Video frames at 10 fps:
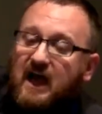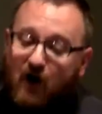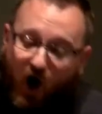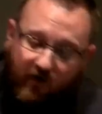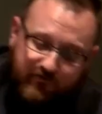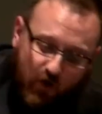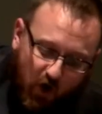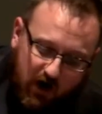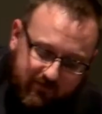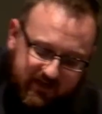And all
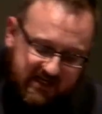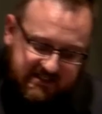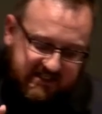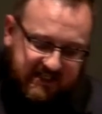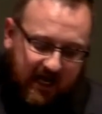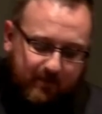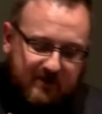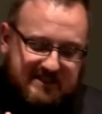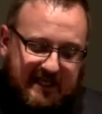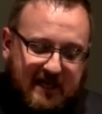four of these
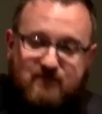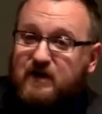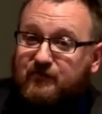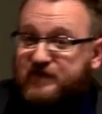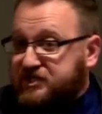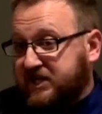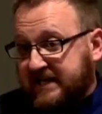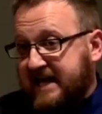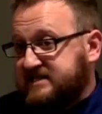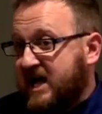disciples leave their fishing
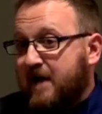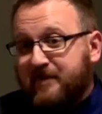nets.